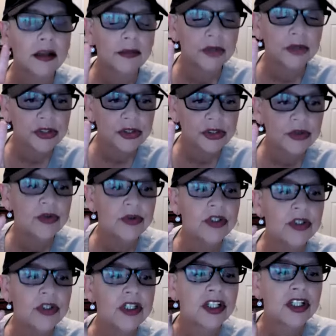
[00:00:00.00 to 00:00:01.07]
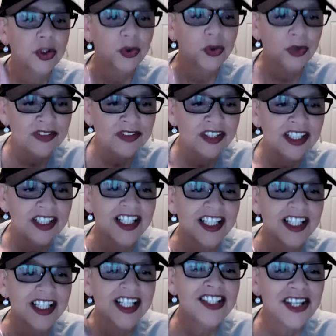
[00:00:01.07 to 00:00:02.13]
Number two,
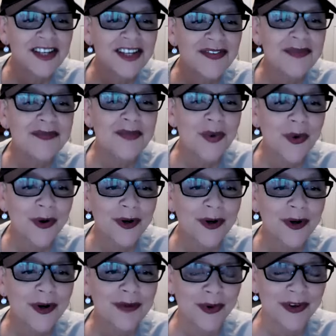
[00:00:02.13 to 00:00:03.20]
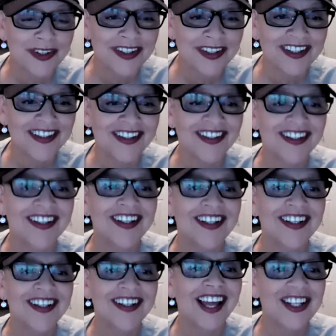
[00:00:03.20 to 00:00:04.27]
grieving is even more important.
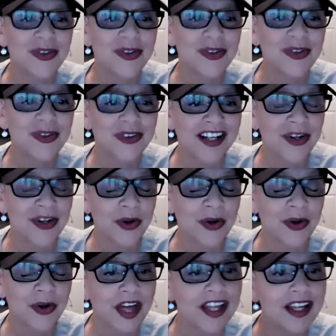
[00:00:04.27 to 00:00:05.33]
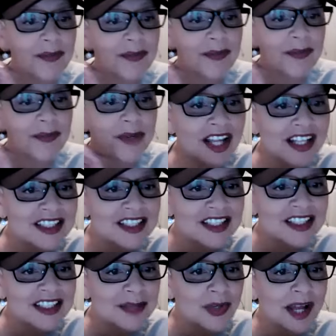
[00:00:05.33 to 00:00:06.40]
And you've got to know that. But a lot
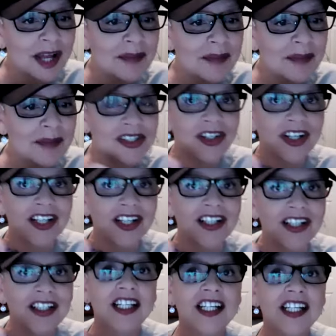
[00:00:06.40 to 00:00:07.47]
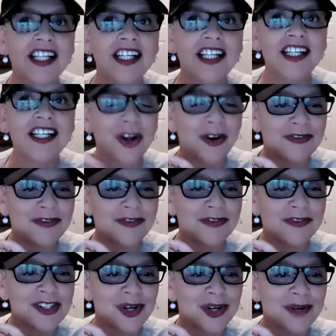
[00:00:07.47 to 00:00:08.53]
of times, what happens, Erica, even our
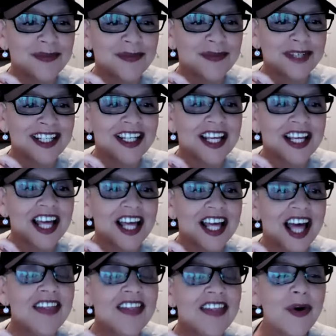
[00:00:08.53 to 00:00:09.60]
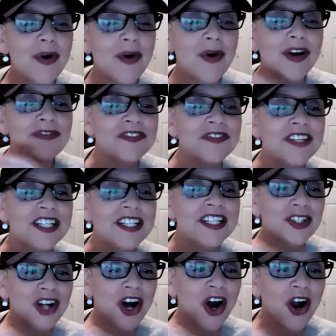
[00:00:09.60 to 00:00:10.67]
friends will come in and they want to
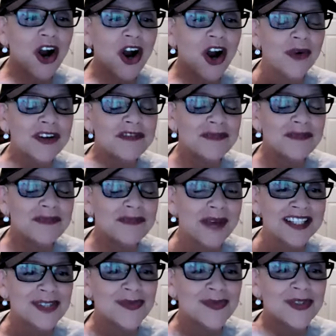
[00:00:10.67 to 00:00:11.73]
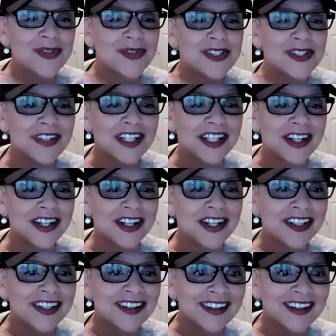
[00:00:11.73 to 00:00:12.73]
fill our grief basket with self care.